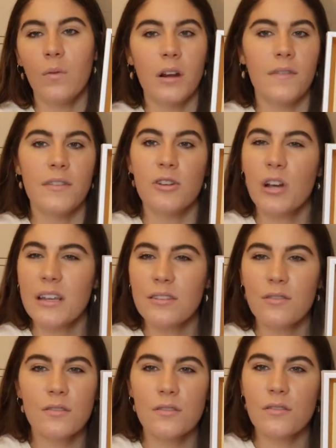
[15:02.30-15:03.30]
one of the
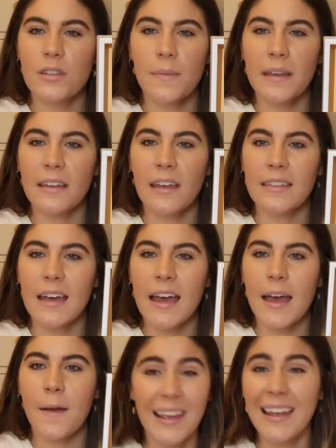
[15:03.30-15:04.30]
dressers or something like
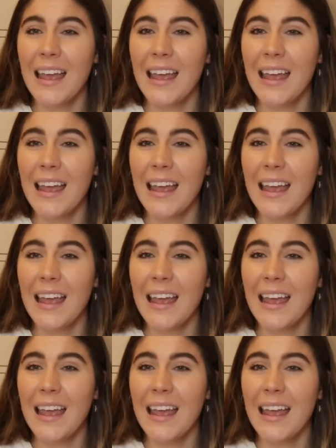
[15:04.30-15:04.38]
that.